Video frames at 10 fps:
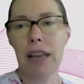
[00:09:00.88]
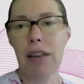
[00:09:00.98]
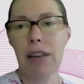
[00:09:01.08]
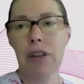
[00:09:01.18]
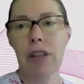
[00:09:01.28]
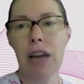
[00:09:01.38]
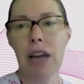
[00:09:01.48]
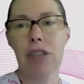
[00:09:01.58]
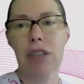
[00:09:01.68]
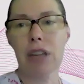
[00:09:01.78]
can feel the
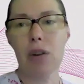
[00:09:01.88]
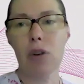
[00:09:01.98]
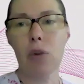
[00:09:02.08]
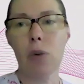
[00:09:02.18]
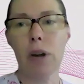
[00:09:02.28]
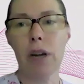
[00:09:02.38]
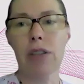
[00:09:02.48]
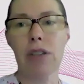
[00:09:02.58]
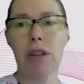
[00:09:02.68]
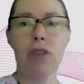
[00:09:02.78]
energies and they don't know
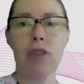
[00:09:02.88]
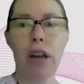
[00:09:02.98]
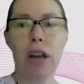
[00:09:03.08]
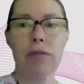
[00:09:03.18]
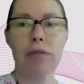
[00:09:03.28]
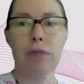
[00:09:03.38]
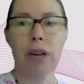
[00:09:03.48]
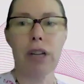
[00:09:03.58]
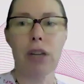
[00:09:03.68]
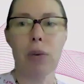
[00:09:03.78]
what it is, so they'll try and
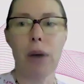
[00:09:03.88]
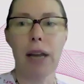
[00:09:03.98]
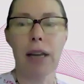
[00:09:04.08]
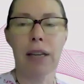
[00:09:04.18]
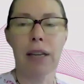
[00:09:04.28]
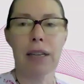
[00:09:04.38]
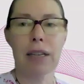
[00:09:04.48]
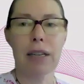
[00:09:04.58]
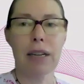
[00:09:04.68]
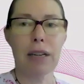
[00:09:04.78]
wriggle away.
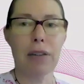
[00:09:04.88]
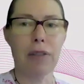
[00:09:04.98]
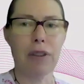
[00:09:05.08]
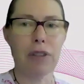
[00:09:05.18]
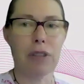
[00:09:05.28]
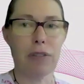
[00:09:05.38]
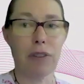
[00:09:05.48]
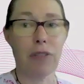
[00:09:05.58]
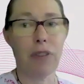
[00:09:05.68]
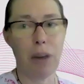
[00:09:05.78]
If
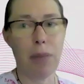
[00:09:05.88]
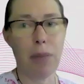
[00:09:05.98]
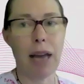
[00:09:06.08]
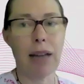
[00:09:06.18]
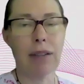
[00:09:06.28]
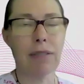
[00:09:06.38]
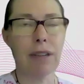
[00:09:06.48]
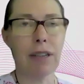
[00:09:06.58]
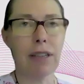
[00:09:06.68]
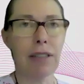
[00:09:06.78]
it's very bad,
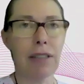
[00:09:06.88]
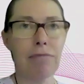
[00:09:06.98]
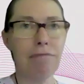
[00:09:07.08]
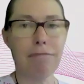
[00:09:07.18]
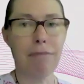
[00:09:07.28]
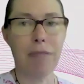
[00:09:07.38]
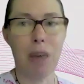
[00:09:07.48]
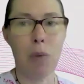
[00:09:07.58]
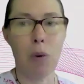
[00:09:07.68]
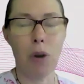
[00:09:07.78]
they
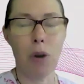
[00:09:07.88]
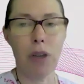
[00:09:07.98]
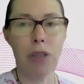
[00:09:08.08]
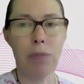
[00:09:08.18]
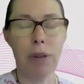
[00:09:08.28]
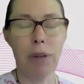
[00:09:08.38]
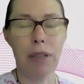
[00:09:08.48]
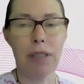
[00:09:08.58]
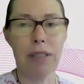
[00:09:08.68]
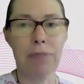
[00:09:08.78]
won't notice. But
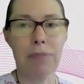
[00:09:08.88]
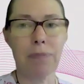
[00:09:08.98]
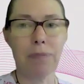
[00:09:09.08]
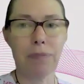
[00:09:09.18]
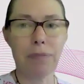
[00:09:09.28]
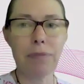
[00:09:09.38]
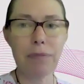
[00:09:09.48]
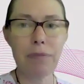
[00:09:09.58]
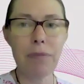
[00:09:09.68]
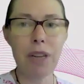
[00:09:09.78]

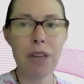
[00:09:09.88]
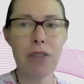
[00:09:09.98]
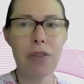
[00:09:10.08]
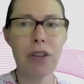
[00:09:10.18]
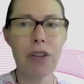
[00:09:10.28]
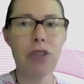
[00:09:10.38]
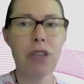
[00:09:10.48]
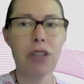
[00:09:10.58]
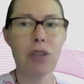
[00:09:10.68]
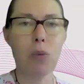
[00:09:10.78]
it's very
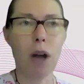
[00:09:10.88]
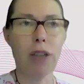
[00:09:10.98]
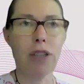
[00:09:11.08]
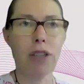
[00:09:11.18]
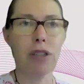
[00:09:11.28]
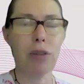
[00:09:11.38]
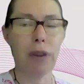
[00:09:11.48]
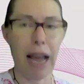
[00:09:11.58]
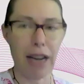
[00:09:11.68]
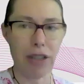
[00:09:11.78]
interesting to watch the
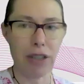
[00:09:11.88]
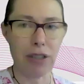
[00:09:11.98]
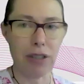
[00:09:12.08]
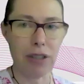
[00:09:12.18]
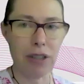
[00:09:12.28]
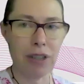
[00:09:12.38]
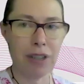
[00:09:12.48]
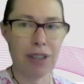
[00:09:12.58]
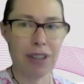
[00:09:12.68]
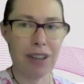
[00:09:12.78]
reactions
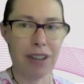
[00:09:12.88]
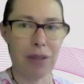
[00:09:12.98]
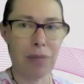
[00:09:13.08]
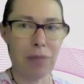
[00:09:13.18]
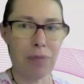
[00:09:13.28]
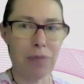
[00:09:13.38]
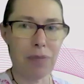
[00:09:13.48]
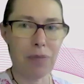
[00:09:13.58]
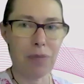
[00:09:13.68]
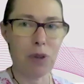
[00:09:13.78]

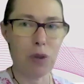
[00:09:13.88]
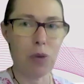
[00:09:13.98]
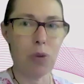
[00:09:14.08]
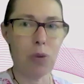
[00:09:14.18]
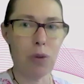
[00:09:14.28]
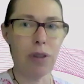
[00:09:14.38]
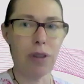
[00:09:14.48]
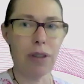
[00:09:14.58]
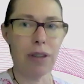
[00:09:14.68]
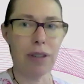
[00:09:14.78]
to
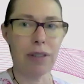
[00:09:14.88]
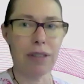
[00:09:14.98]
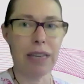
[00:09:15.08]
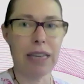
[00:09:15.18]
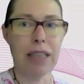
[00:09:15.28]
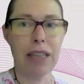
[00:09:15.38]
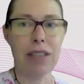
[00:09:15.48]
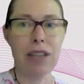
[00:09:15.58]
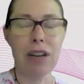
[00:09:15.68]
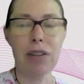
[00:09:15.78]
the Healy
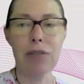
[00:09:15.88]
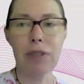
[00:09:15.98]
itself.